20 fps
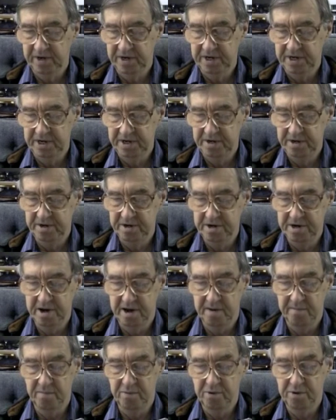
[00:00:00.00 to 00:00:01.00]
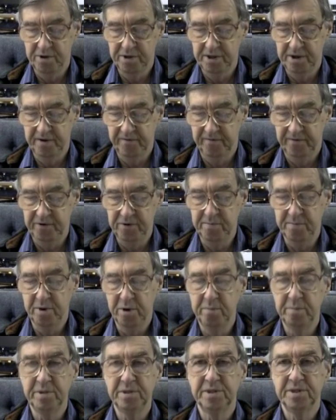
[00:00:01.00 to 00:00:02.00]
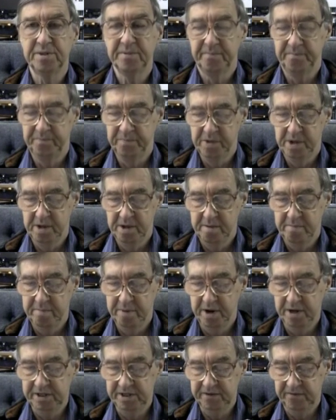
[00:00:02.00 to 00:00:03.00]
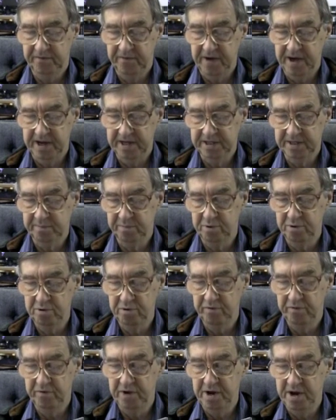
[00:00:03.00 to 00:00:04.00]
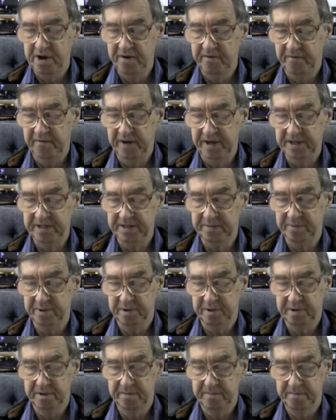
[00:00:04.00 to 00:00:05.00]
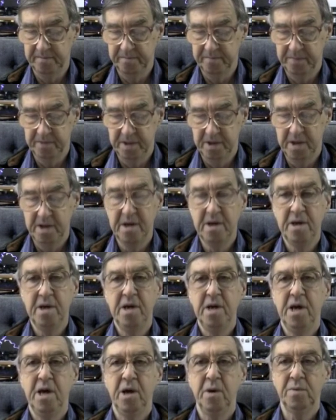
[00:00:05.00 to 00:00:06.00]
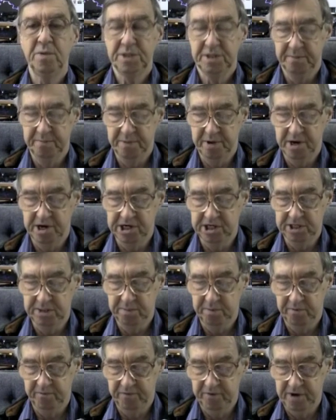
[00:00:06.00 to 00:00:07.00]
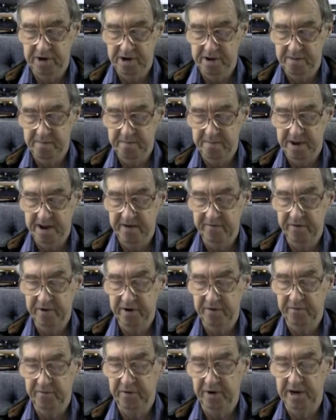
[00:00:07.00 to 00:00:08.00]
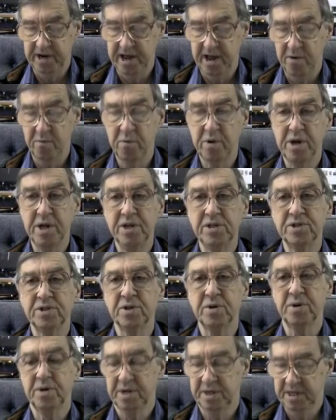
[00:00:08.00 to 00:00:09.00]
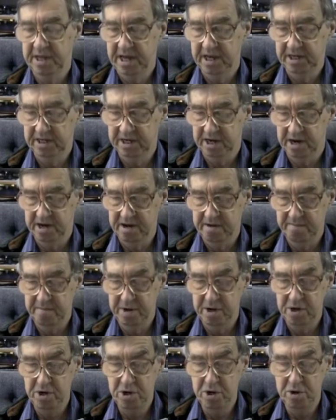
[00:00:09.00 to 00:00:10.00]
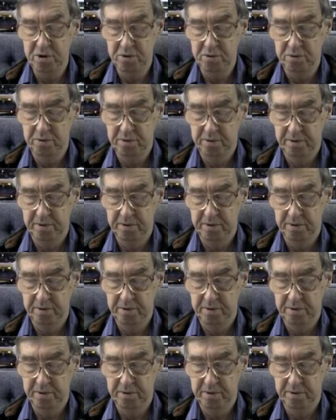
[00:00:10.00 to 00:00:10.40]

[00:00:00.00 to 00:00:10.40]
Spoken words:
continued not more than a few moments, but its effects proved ineffaceable. It was impossible for him ever to forget what he saw at that time and knew.